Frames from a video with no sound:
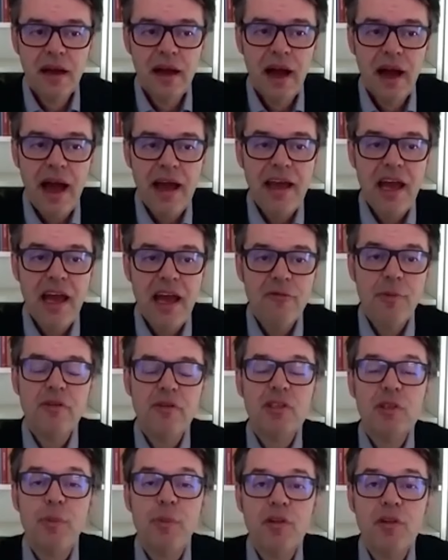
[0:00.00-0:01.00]
I have been
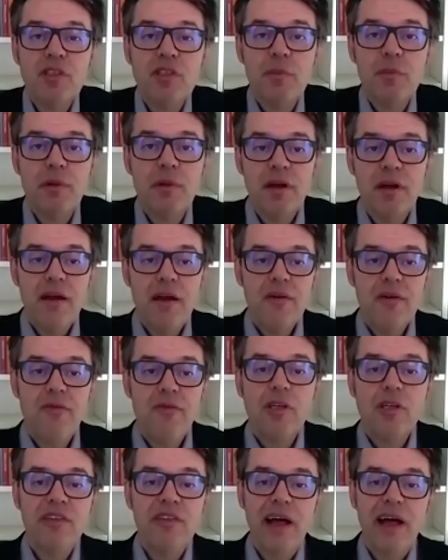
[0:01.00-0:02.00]
responsible uh, for
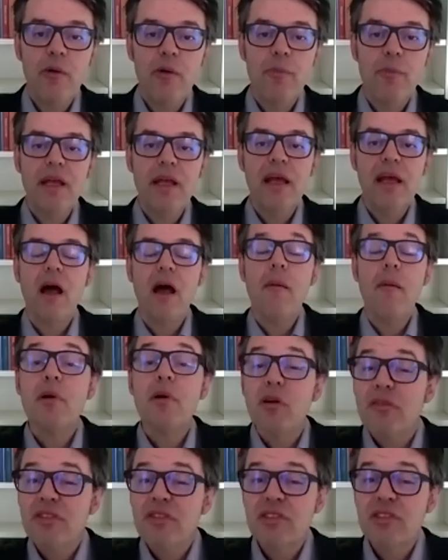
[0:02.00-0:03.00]
developing a number
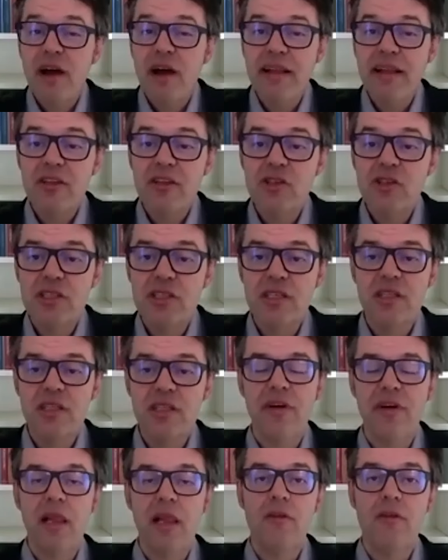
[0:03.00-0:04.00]
of strategies in the
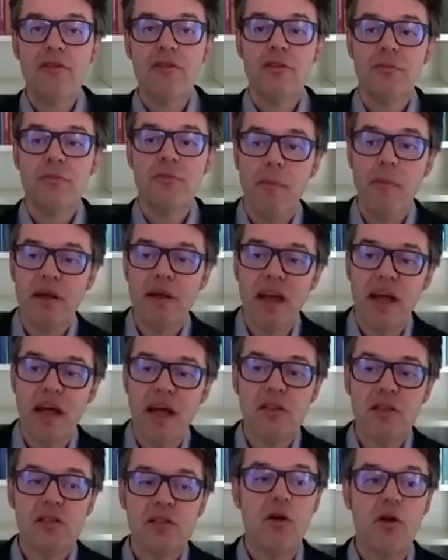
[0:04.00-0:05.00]
Federal Office of Public
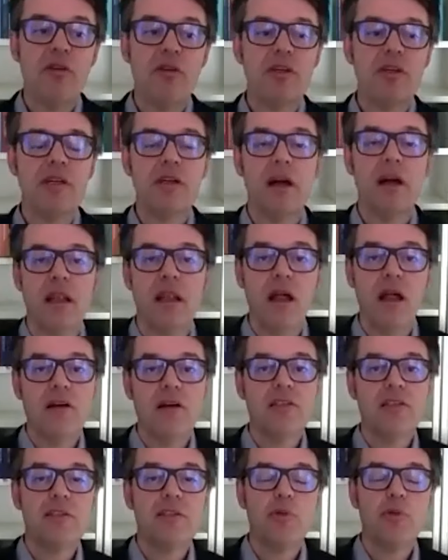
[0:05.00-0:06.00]
Health over the
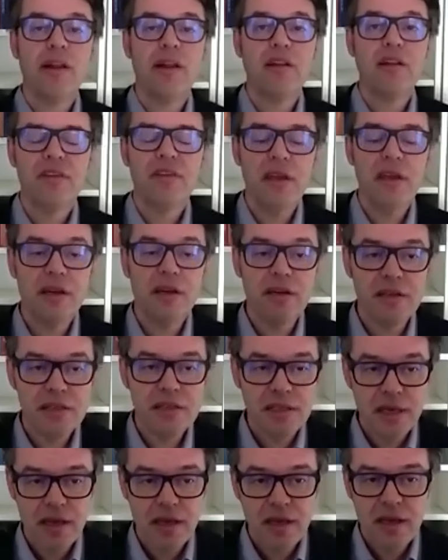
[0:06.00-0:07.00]
last 12
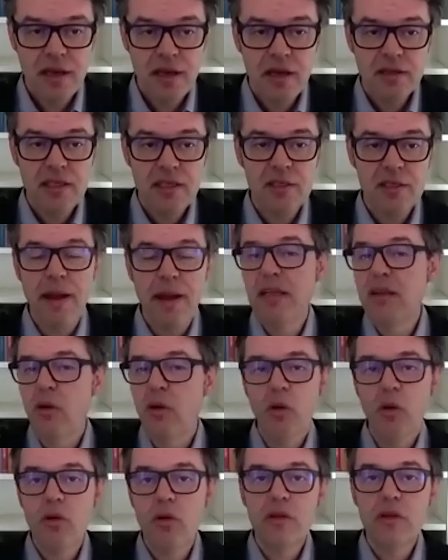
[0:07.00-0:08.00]
years despite
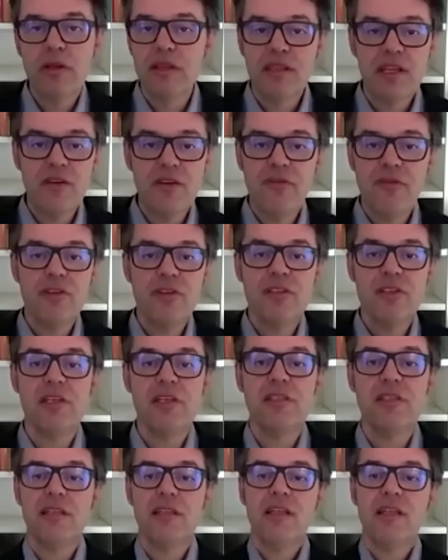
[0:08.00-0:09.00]
all the
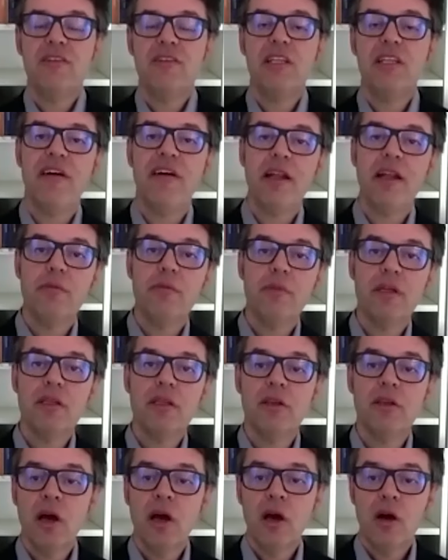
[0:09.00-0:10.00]
differences in the development
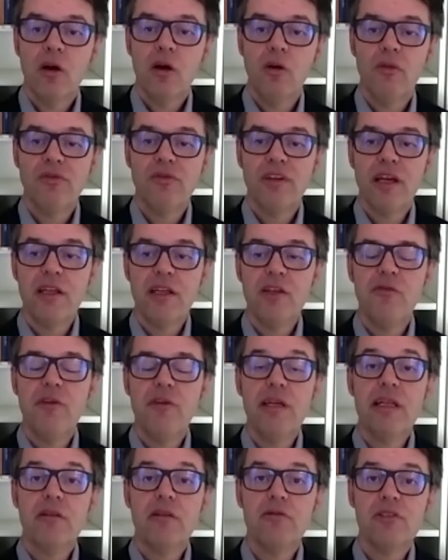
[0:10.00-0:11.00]
of the
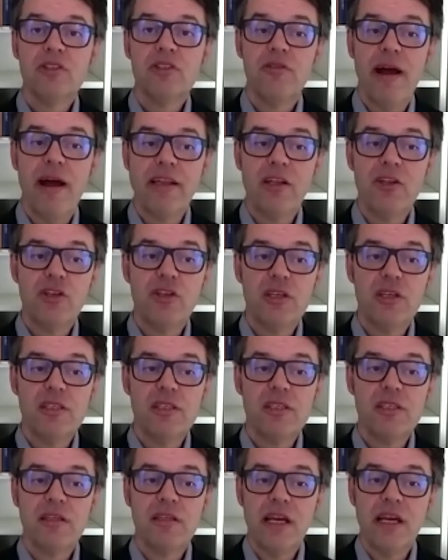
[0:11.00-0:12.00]
individual
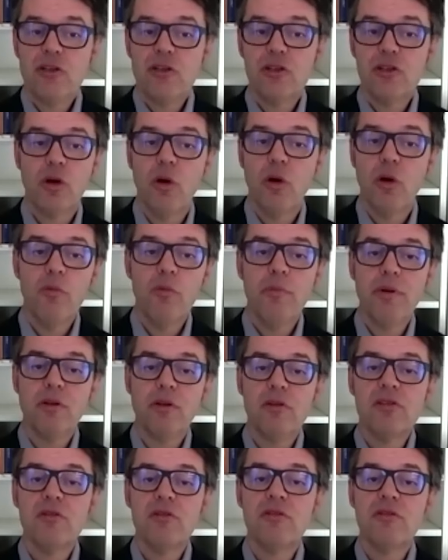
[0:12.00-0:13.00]
strategies, their scope, but
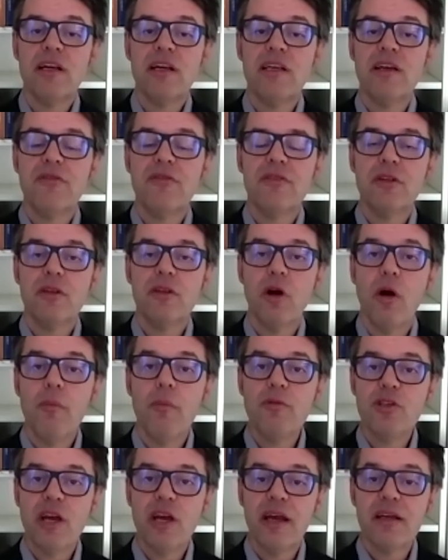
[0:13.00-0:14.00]
also their different
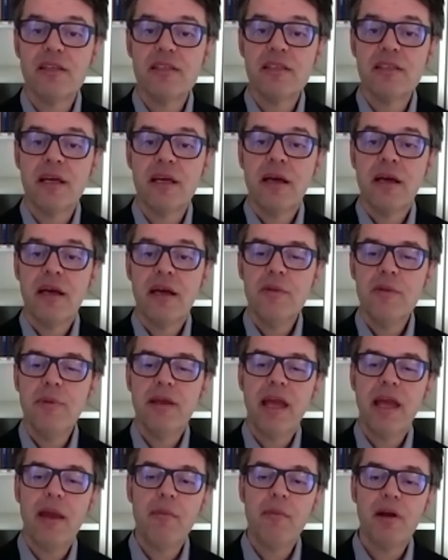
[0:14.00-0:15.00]
objects, it
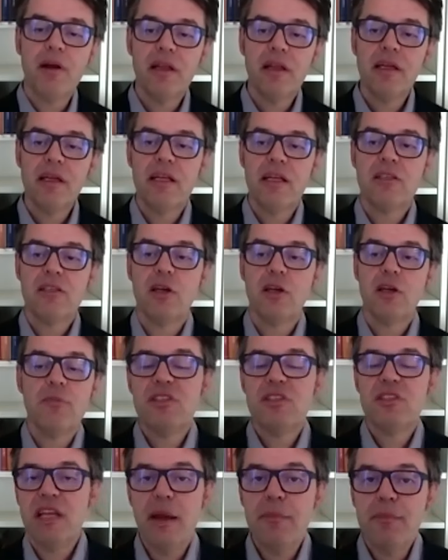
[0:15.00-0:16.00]
became clear that some
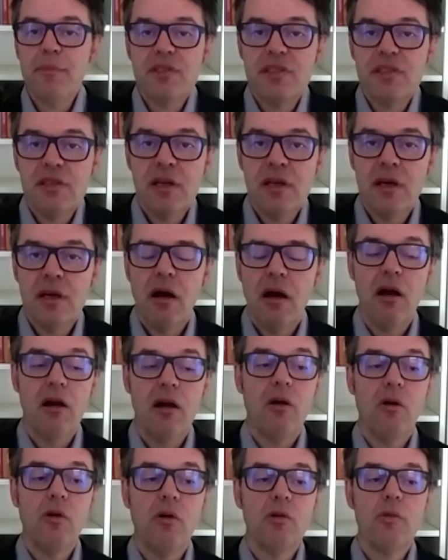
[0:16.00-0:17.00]
steps are
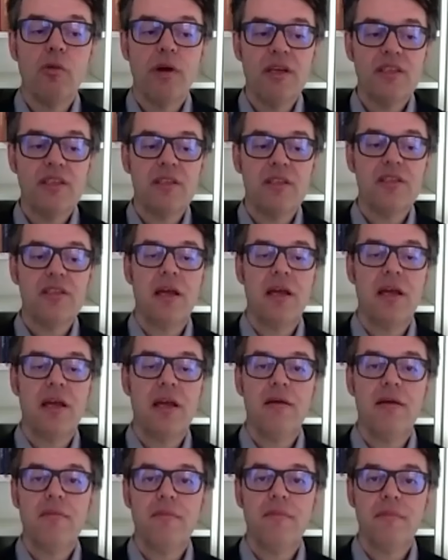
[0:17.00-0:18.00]
always the
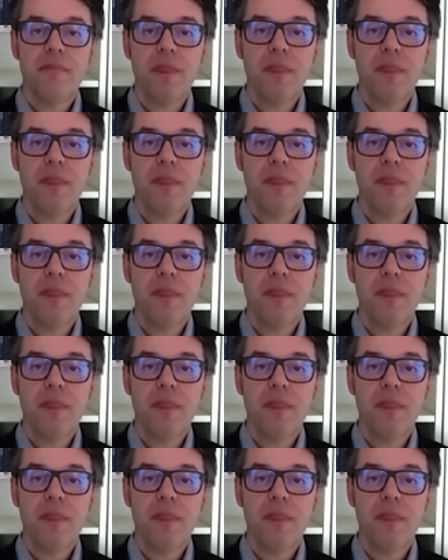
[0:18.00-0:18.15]
same.